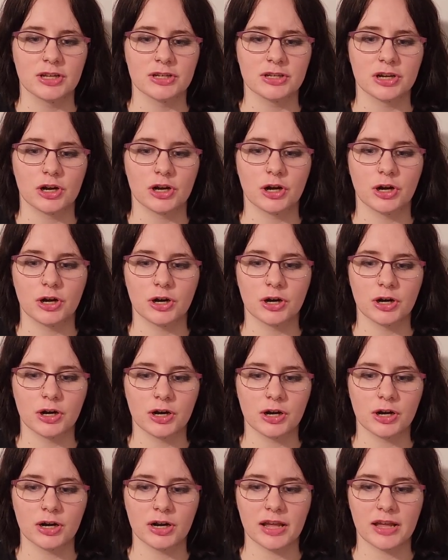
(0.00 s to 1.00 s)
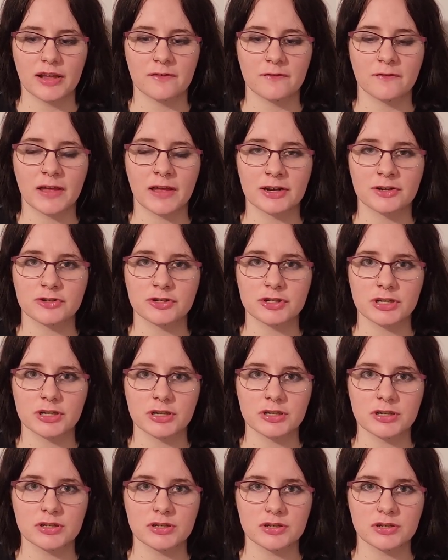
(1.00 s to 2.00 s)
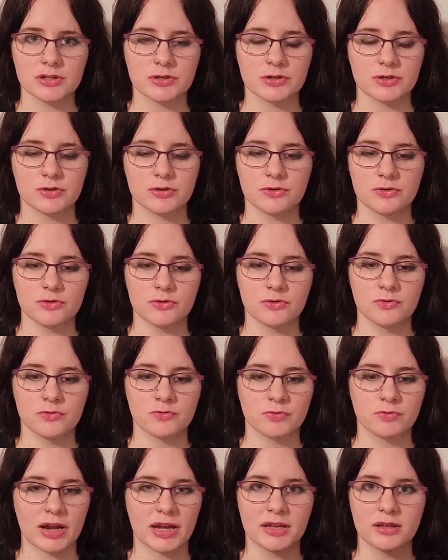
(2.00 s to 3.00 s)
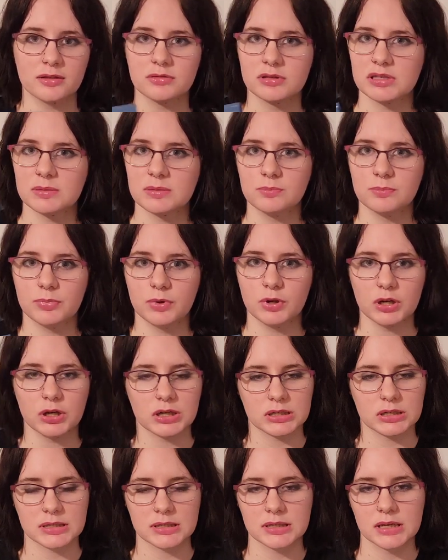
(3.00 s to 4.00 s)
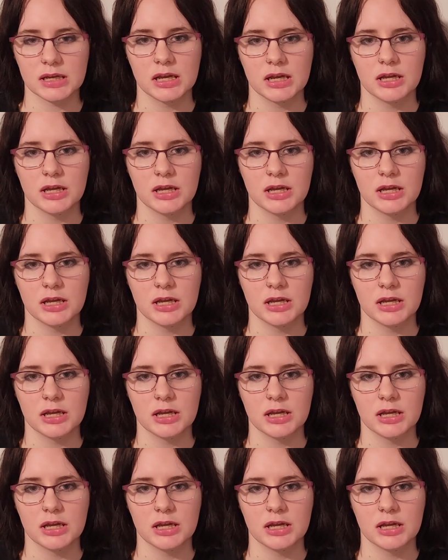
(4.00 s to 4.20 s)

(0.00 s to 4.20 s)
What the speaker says: her adventures to write some books.